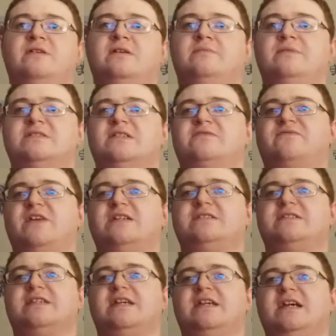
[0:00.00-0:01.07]
miss his face
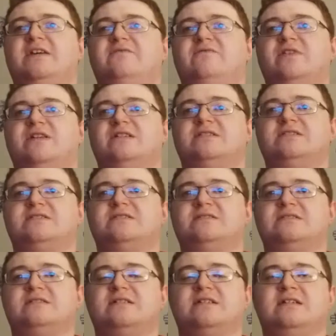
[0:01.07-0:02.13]
in the canvas.
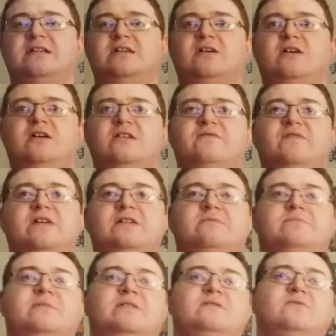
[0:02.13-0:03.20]
Didn't get all of it
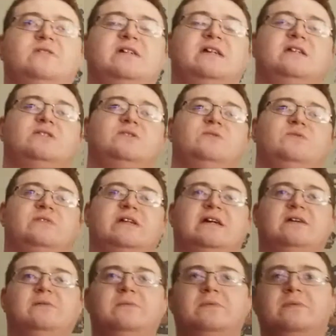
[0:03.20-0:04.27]
because we only have a two
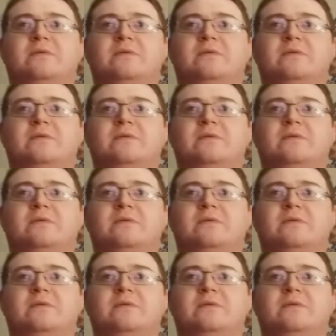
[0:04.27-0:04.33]
count.